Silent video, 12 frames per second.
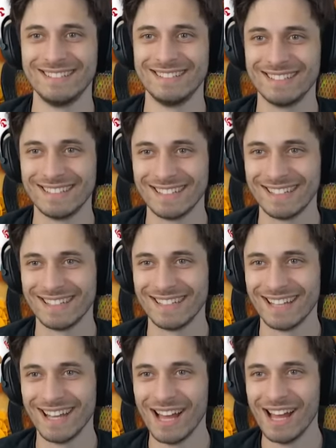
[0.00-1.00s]

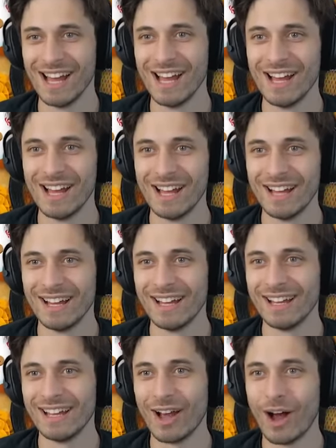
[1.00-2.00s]

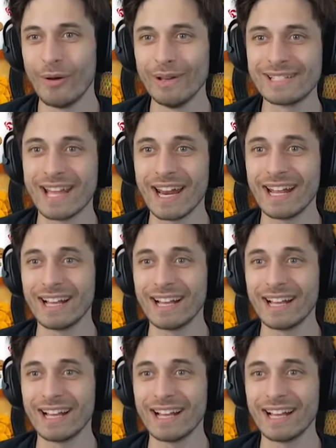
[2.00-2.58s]
No words are spoken by the person on screen.